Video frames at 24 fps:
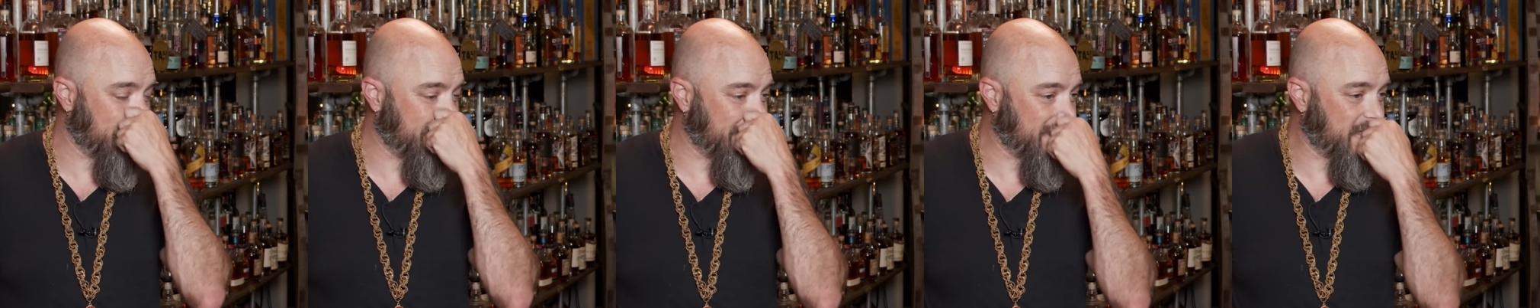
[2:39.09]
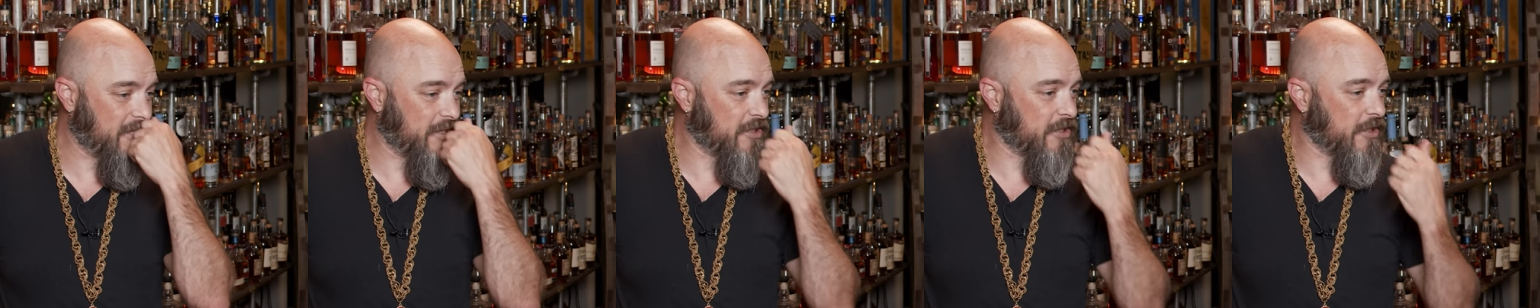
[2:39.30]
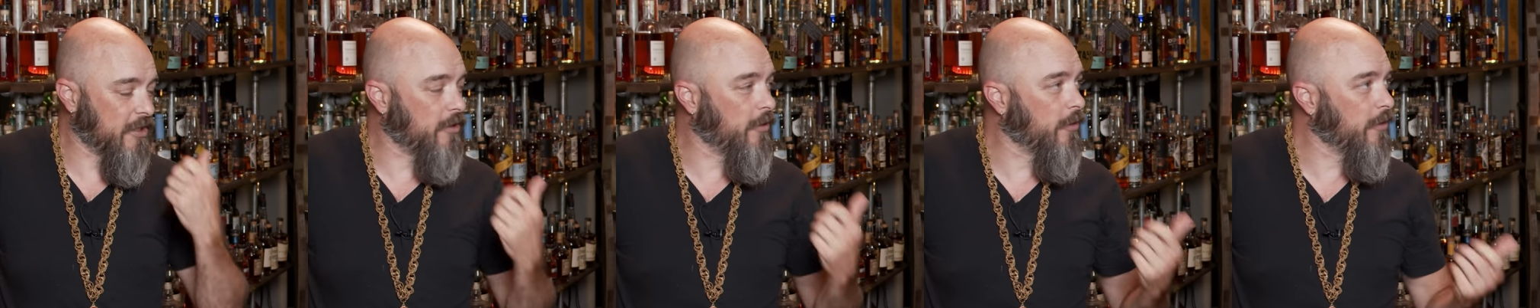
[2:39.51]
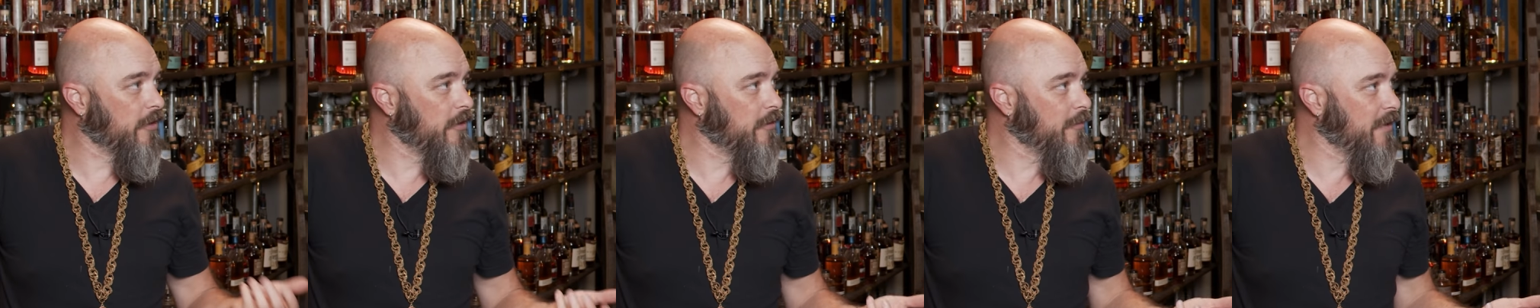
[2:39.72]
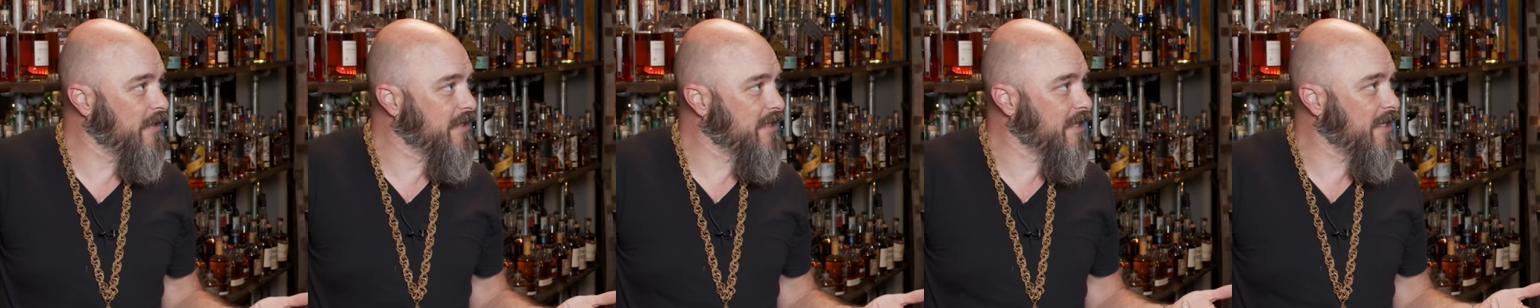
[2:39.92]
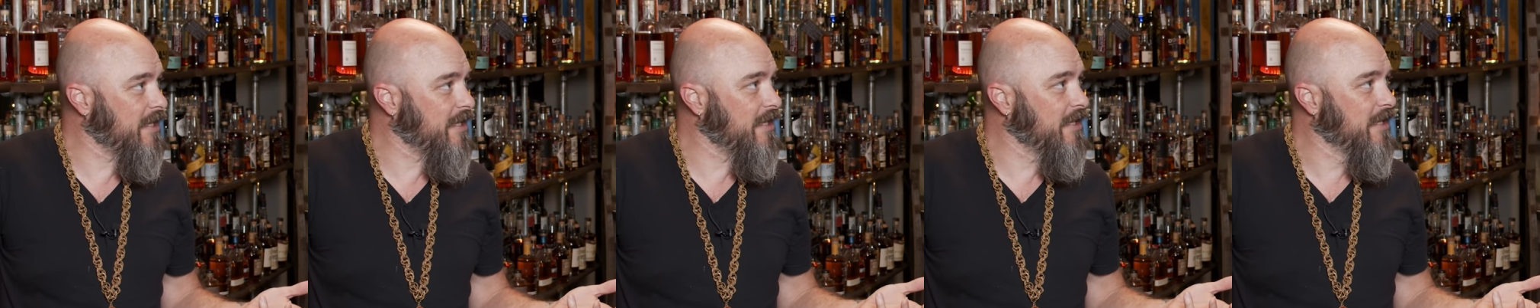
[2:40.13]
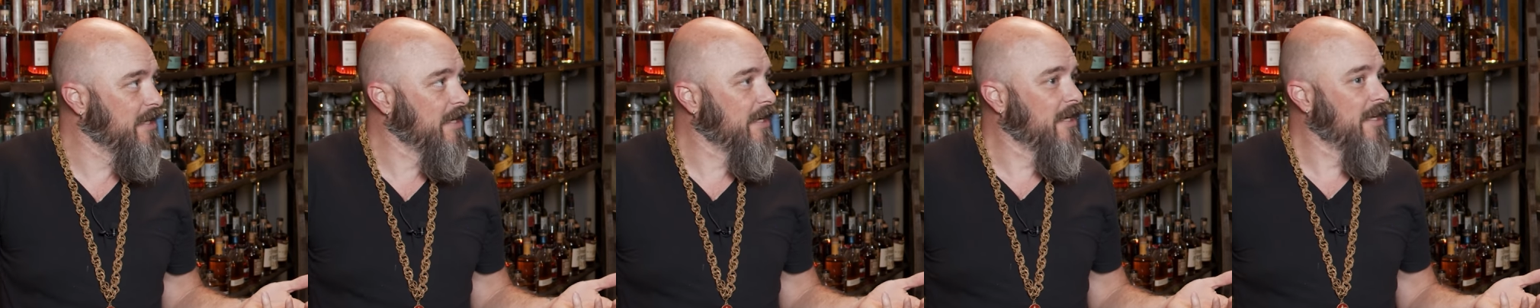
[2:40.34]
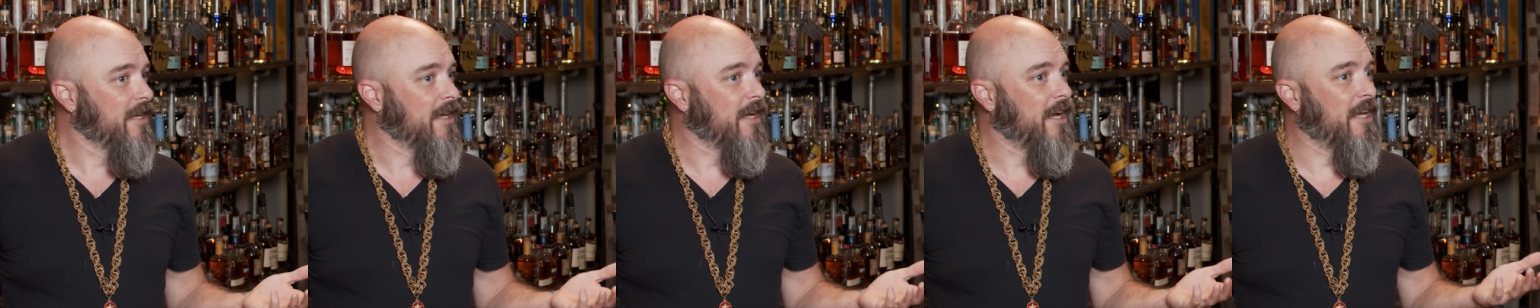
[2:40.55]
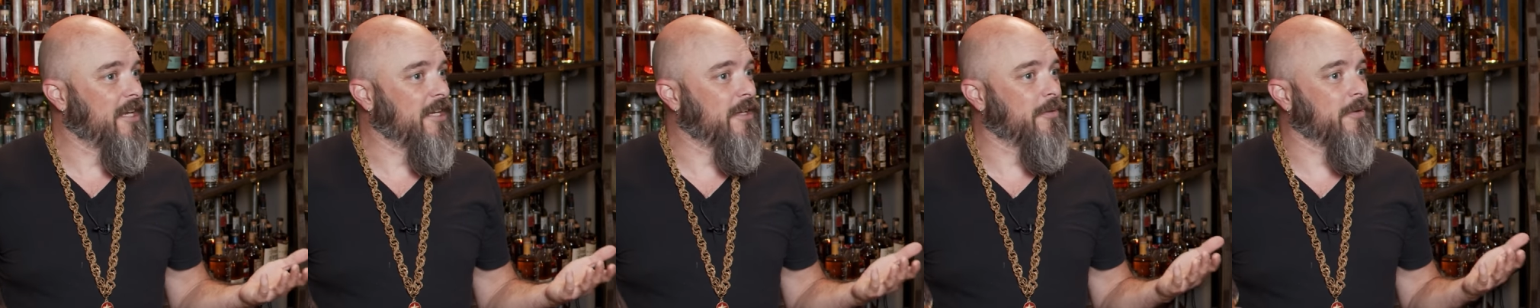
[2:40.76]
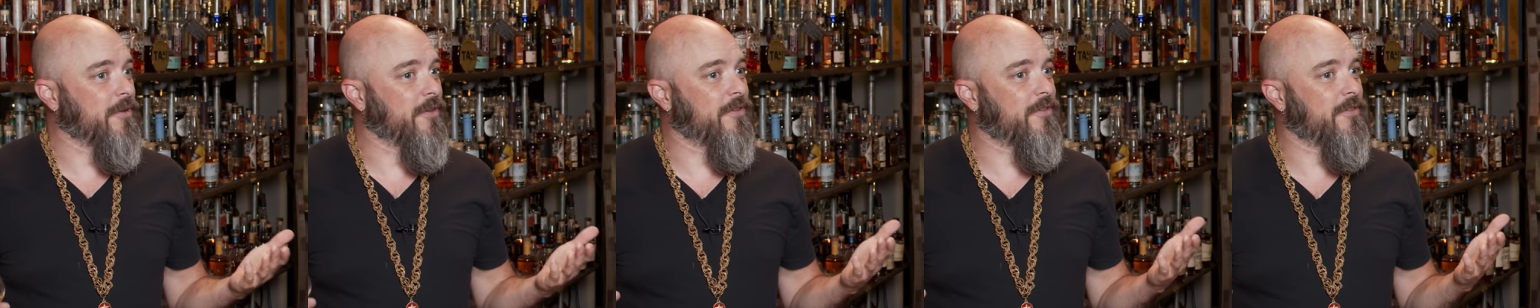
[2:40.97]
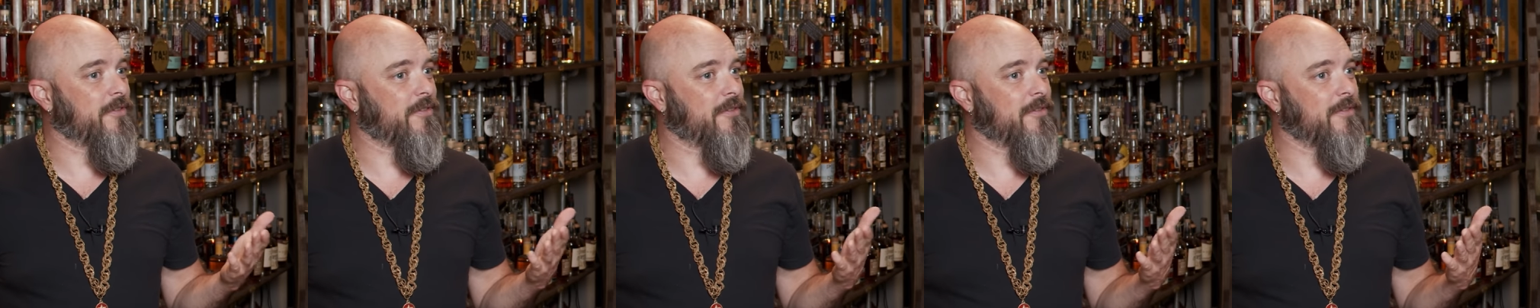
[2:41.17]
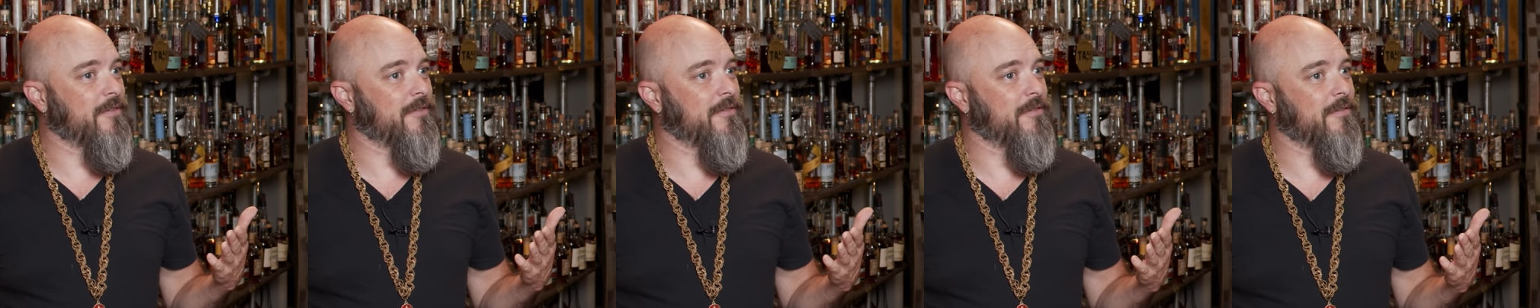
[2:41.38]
Is this just a corn whiskey and it was